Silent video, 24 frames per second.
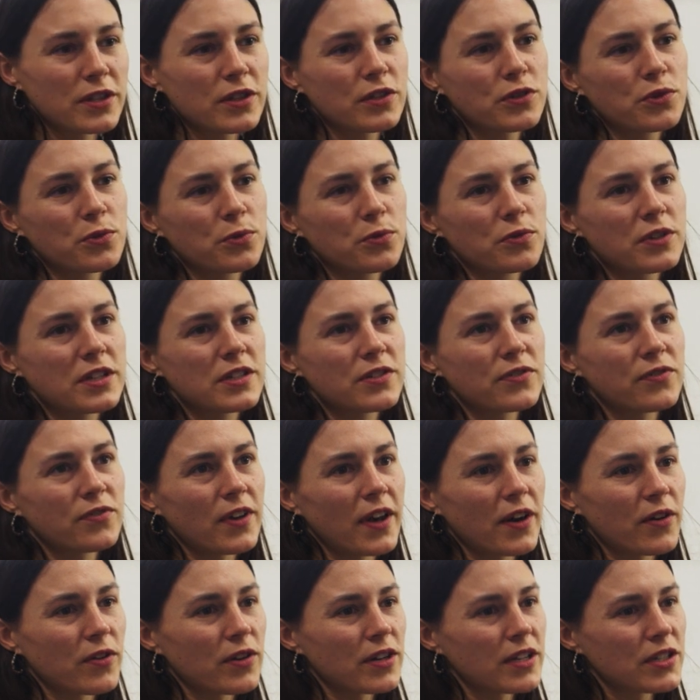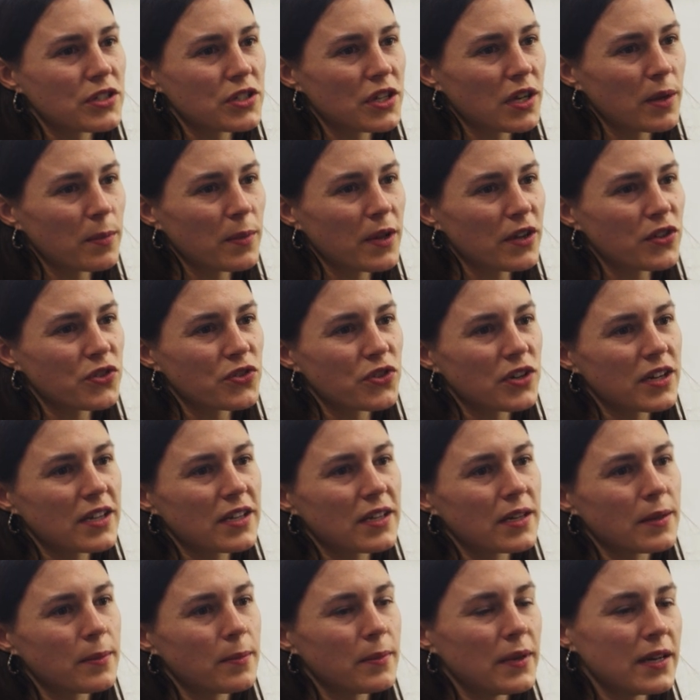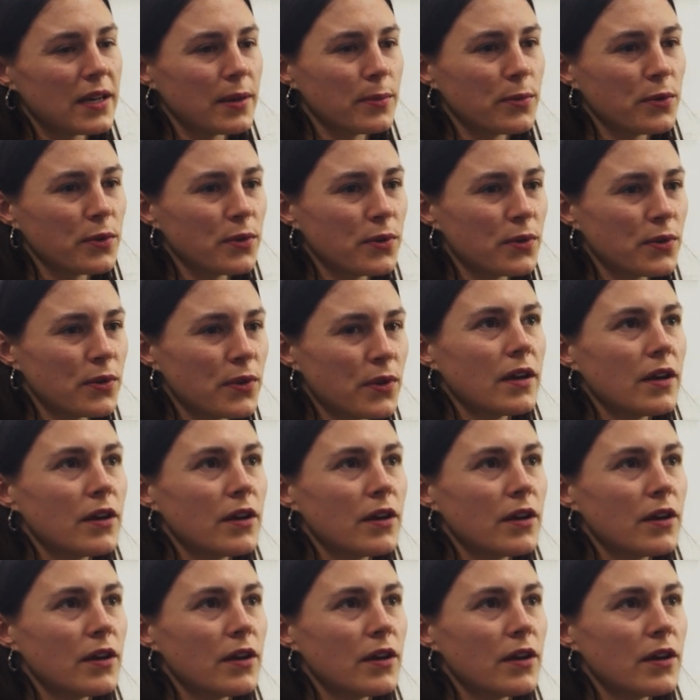The jewellery is very geometric and minimal.